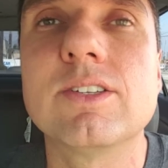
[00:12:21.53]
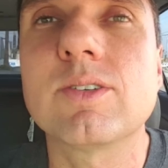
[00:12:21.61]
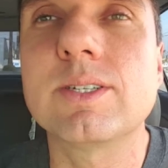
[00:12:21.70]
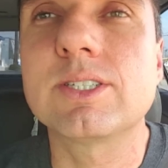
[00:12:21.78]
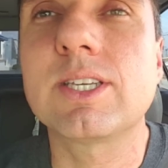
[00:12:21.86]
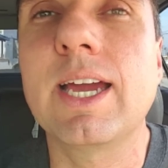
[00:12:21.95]

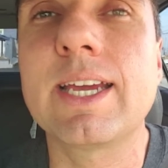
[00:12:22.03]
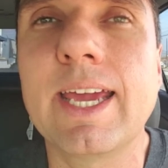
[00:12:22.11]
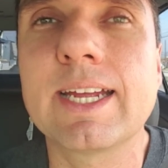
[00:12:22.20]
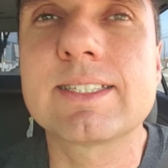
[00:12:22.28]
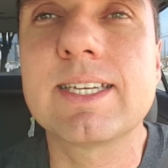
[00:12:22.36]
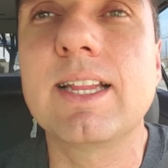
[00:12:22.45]
So I just, I
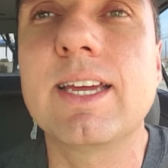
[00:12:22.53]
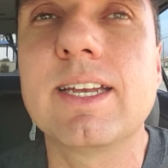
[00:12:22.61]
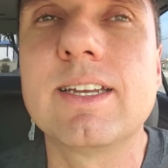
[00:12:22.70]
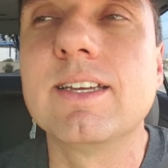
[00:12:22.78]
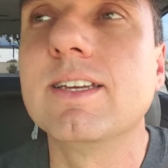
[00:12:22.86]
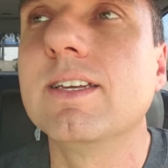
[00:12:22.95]
can't sell it.
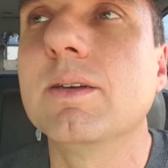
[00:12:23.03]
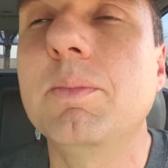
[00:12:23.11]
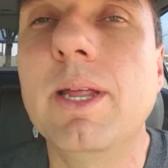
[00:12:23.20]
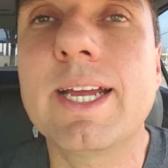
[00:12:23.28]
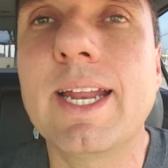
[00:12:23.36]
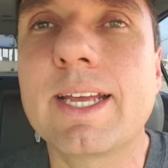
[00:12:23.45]

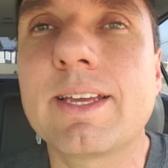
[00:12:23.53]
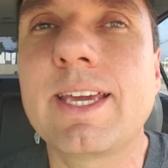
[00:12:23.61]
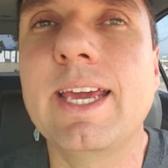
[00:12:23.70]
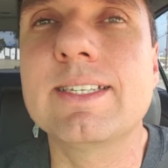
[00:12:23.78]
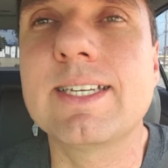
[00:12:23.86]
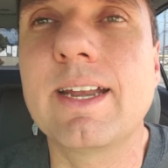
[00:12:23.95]
But I got a
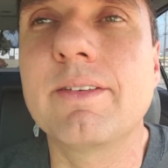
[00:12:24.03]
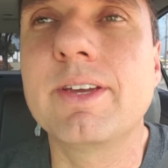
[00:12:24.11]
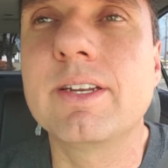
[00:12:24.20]
case out of